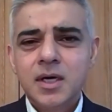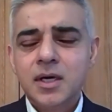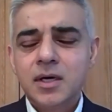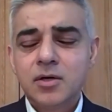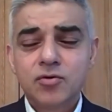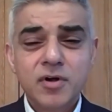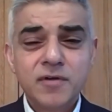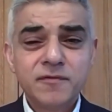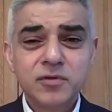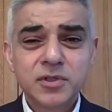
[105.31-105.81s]

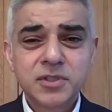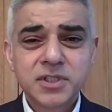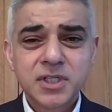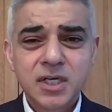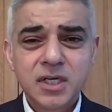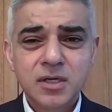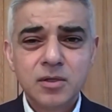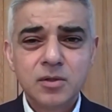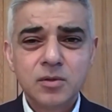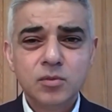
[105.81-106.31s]
Grenfell
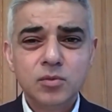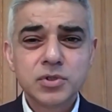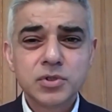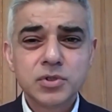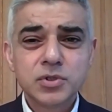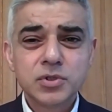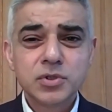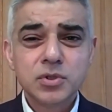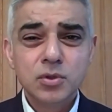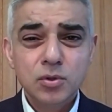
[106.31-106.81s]
Tower was
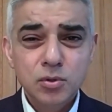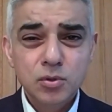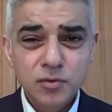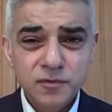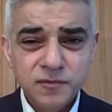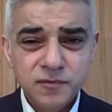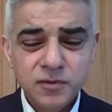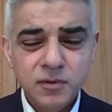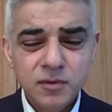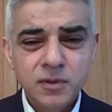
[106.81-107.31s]

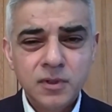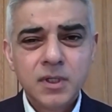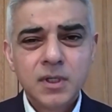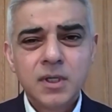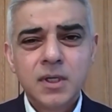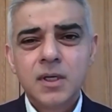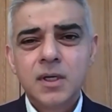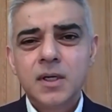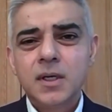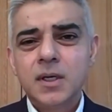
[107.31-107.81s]
awful
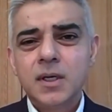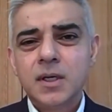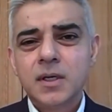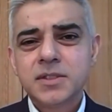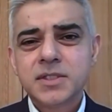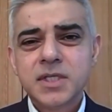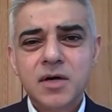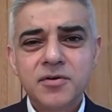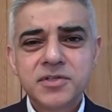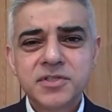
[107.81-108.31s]
uh,
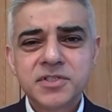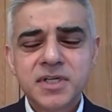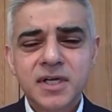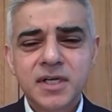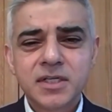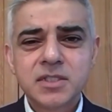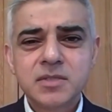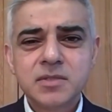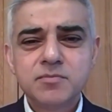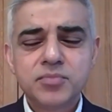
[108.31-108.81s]
terrorist
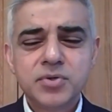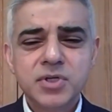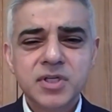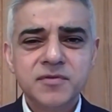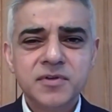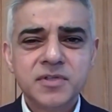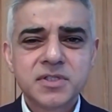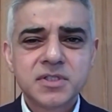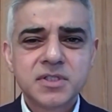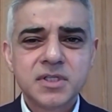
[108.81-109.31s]
attacks in
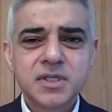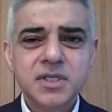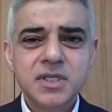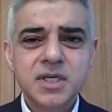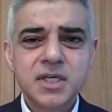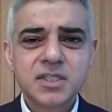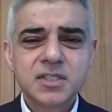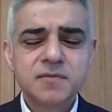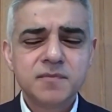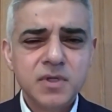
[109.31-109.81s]
previous uh,
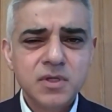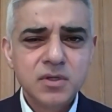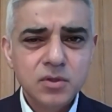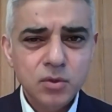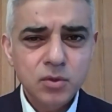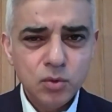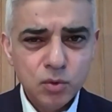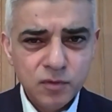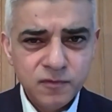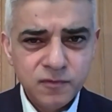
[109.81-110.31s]
years have been
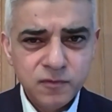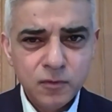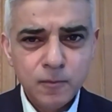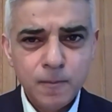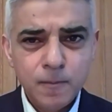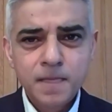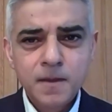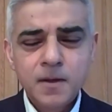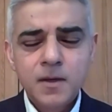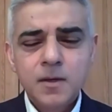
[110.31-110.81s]
awful,
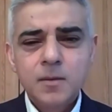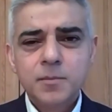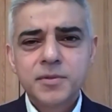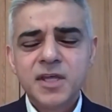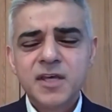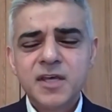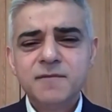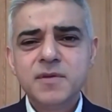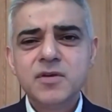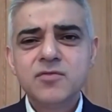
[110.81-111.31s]
but
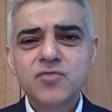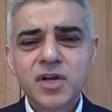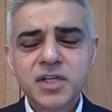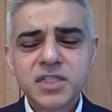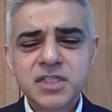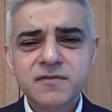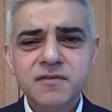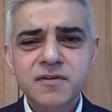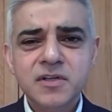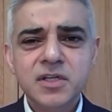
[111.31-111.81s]
they've been
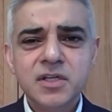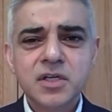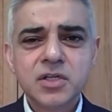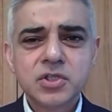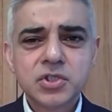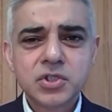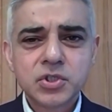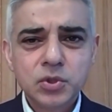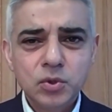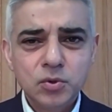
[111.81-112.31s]
relatively
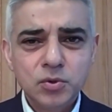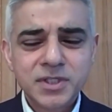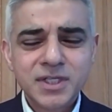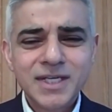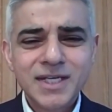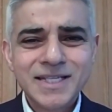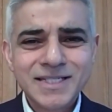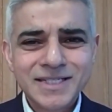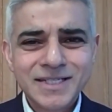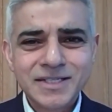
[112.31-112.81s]
short
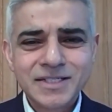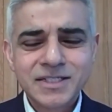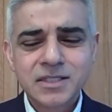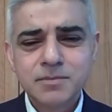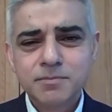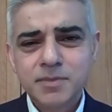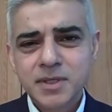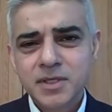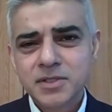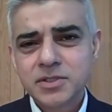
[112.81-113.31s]
incidents
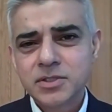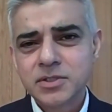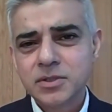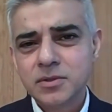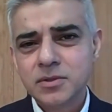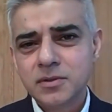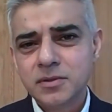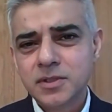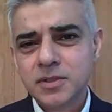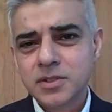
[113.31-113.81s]
compared
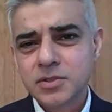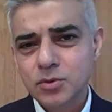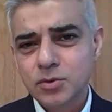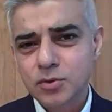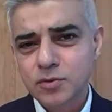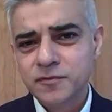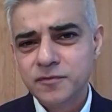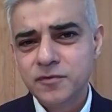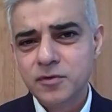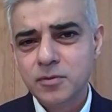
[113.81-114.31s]
to this
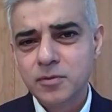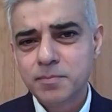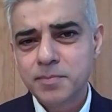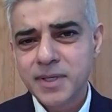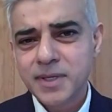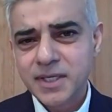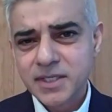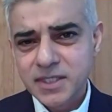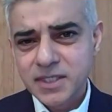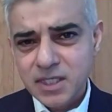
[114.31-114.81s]
awful
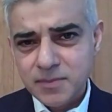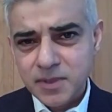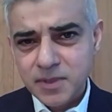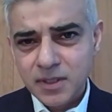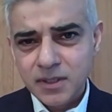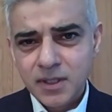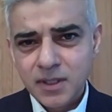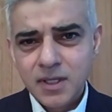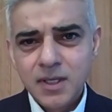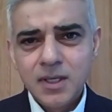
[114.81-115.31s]
pandemic.
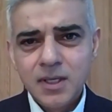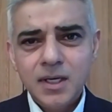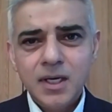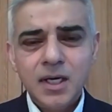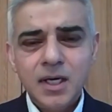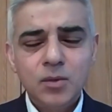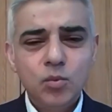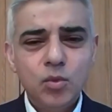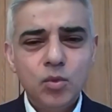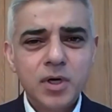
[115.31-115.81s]

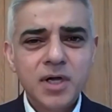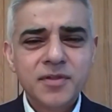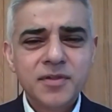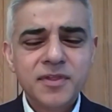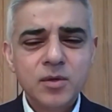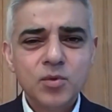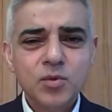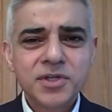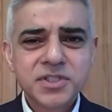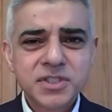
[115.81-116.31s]
And what I think
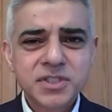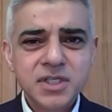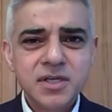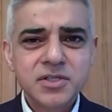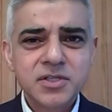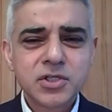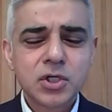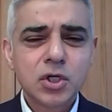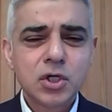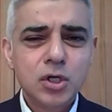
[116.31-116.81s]
we're seeing
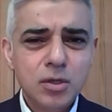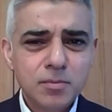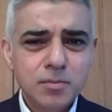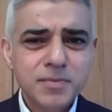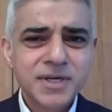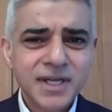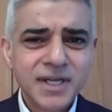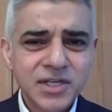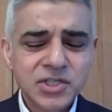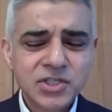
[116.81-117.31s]
is a
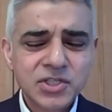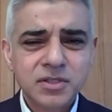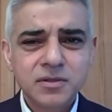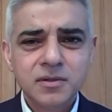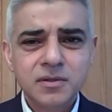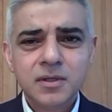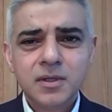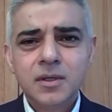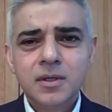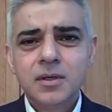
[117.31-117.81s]

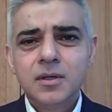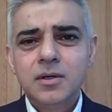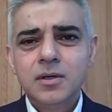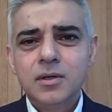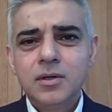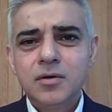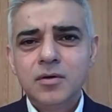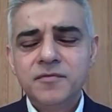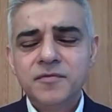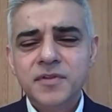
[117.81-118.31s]
combination
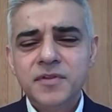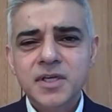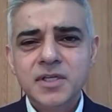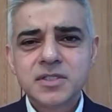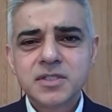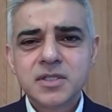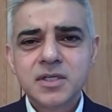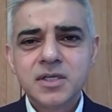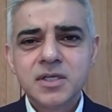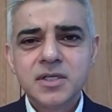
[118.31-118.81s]
of
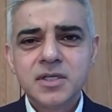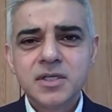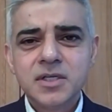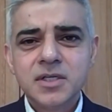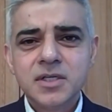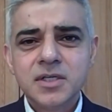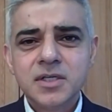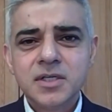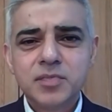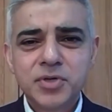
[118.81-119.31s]
these uh,
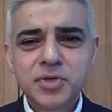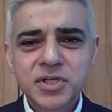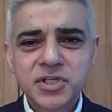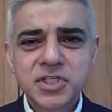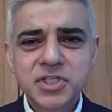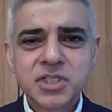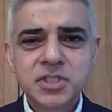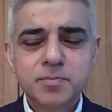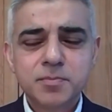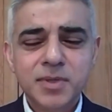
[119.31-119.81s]
additional
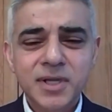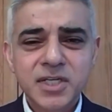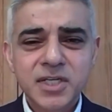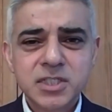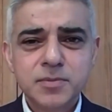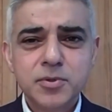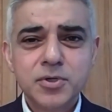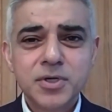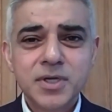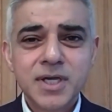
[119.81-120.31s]
pressures
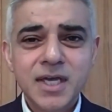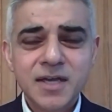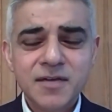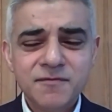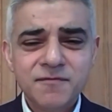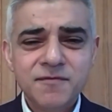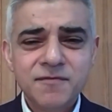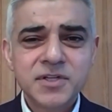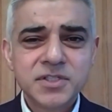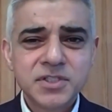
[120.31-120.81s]
placed on
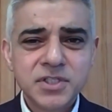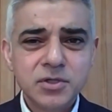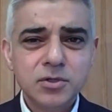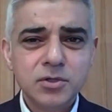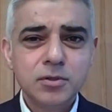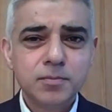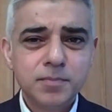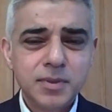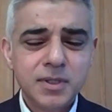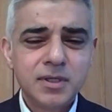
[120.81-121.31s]
every
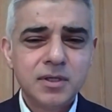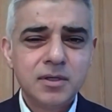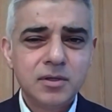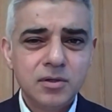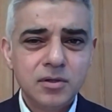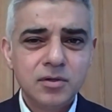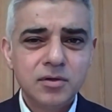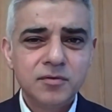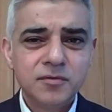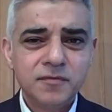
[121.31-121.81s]
single part
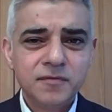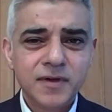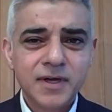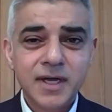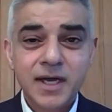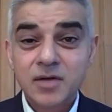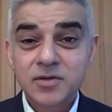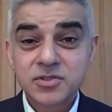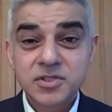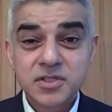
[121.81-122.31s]
of uh,
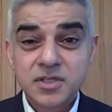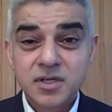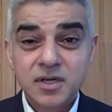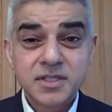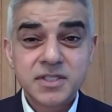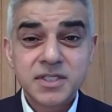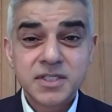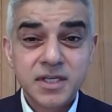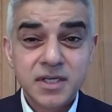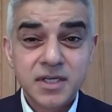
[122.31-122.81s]
our society in